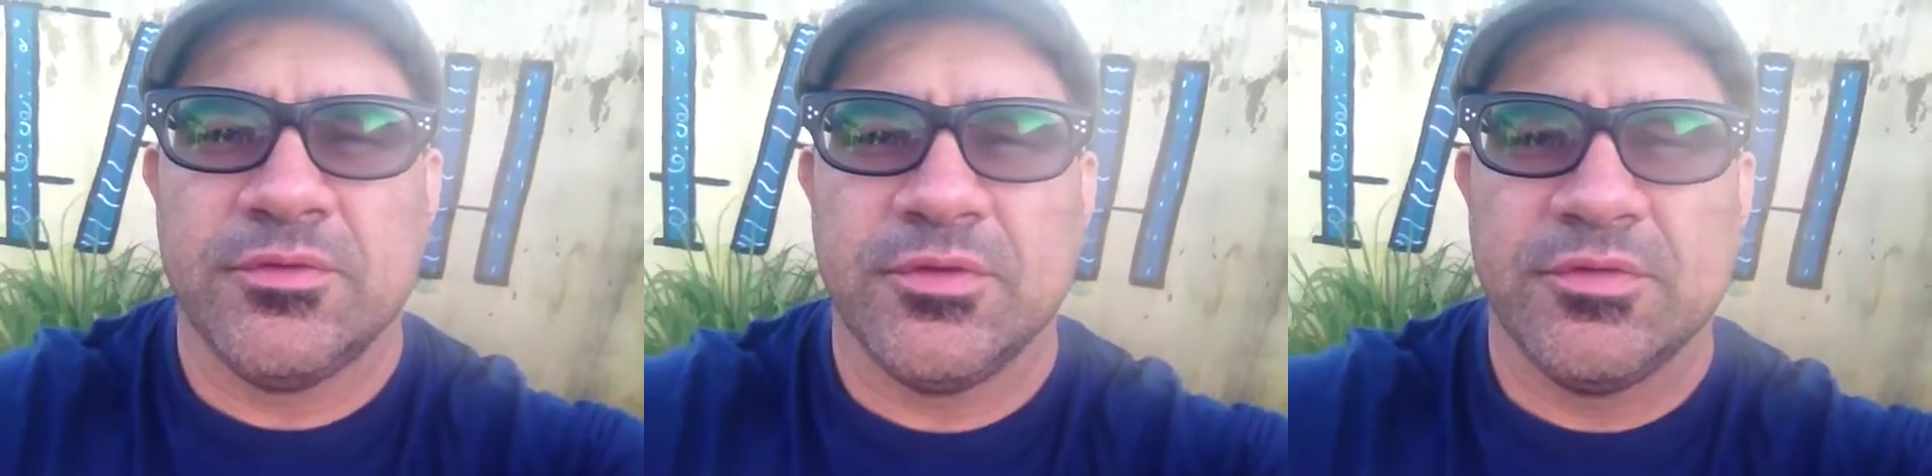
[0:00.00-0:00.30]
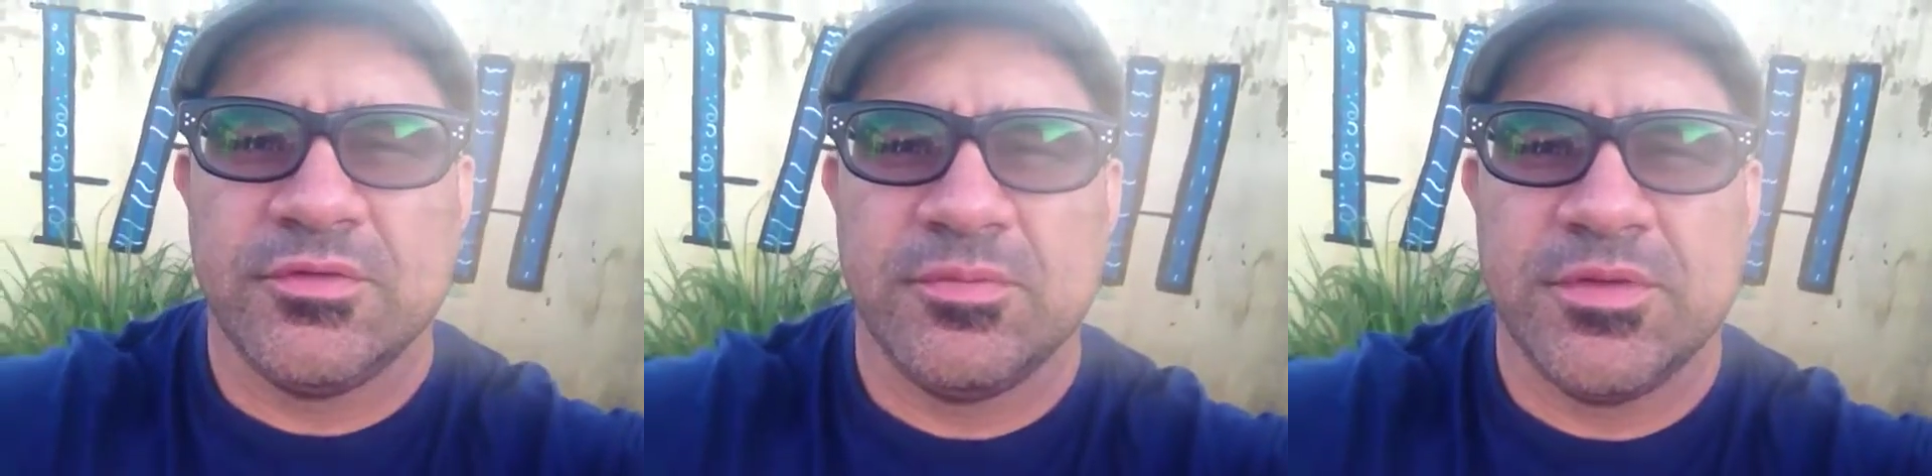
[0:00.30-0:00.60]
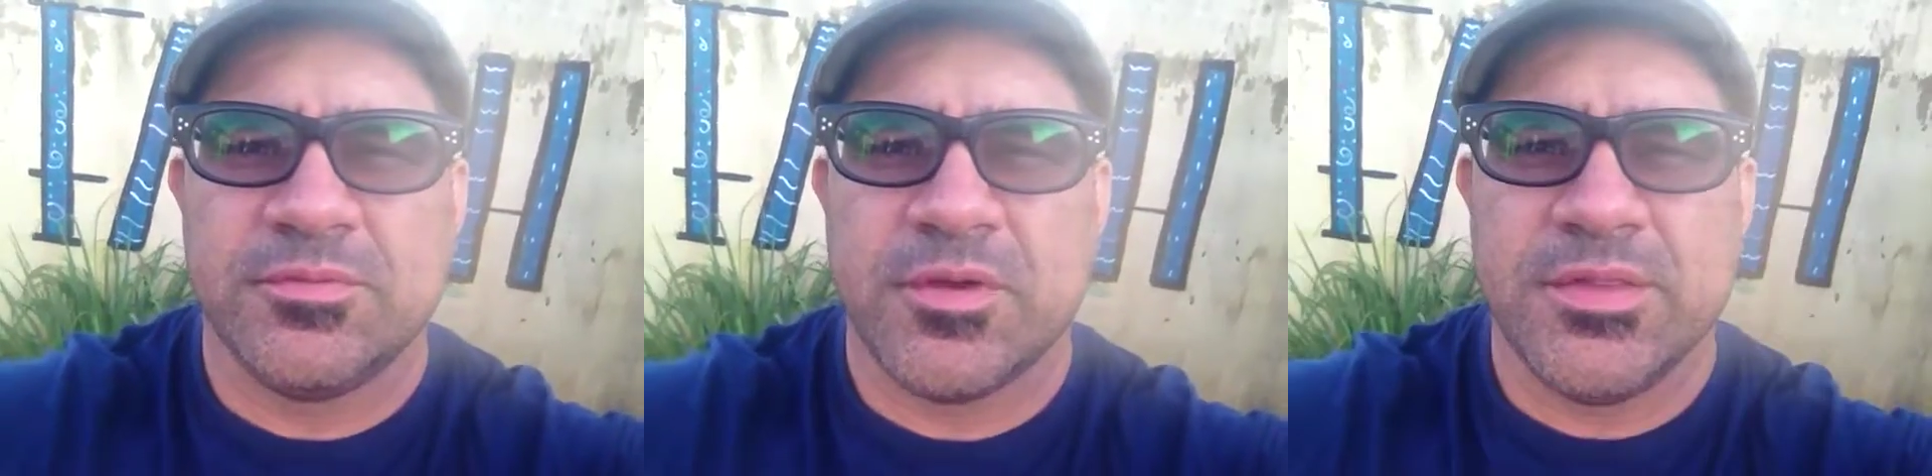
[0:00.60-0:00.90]
So just
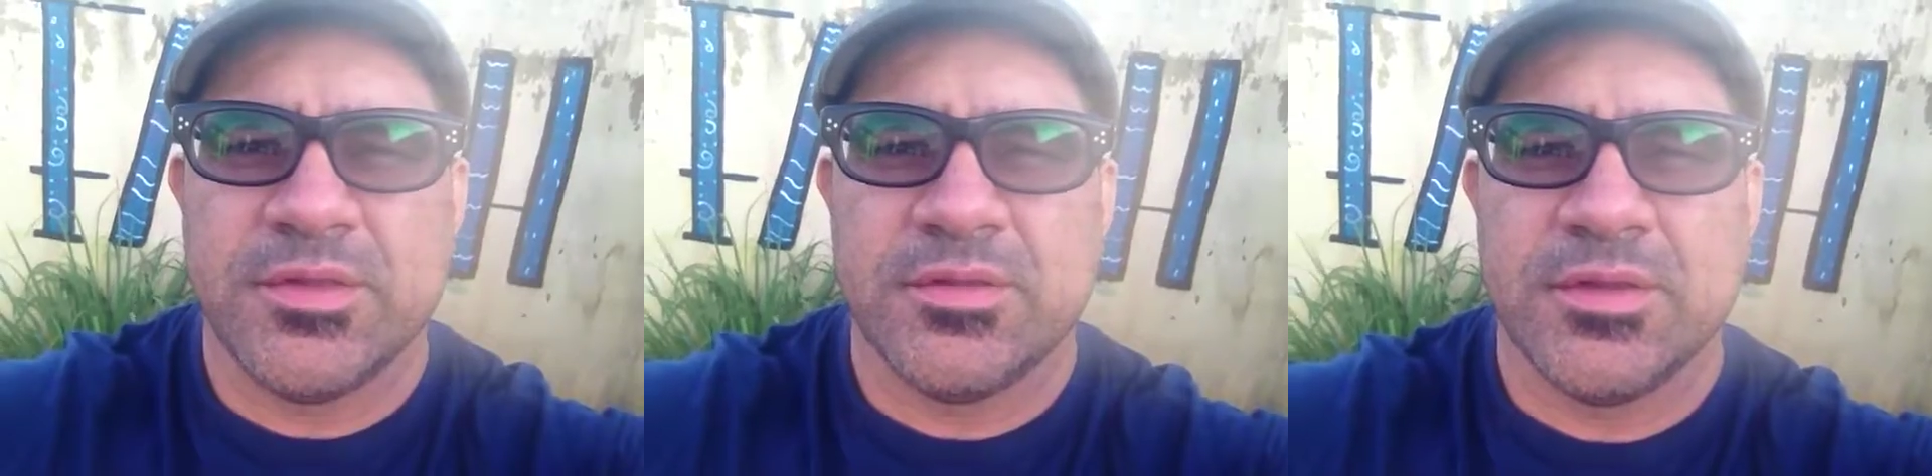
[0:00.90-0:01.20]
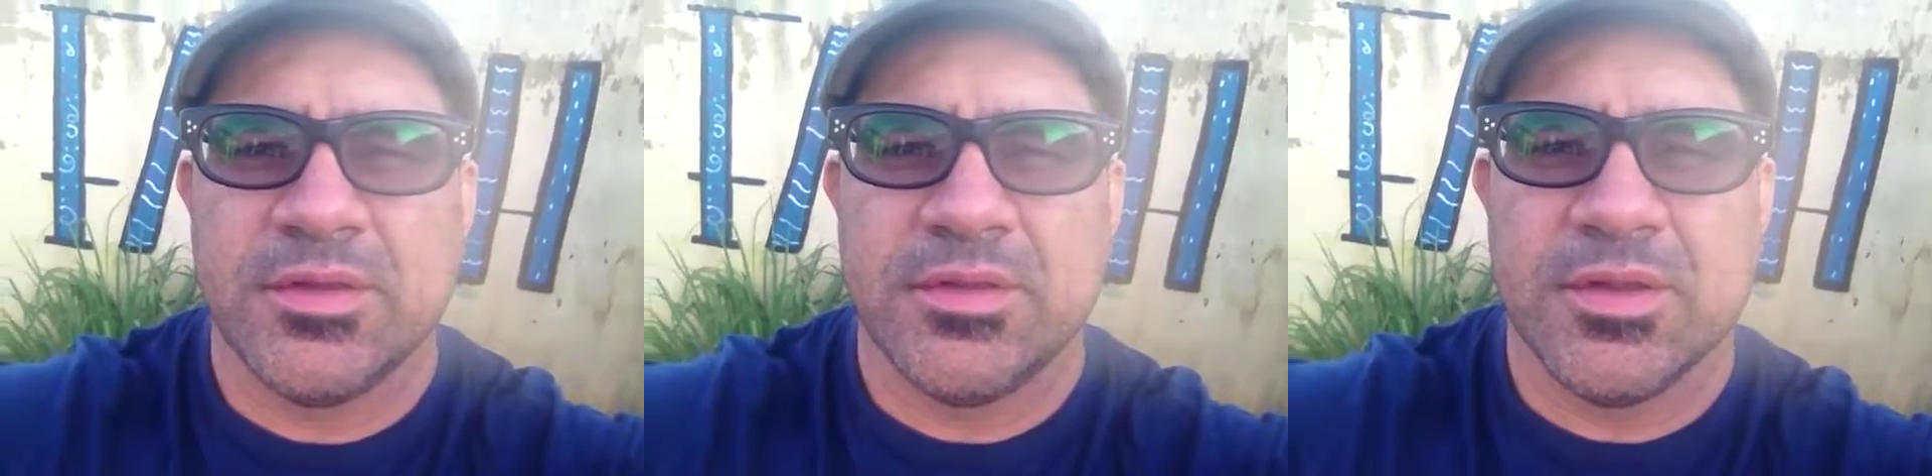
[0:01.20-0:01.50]
please pray that the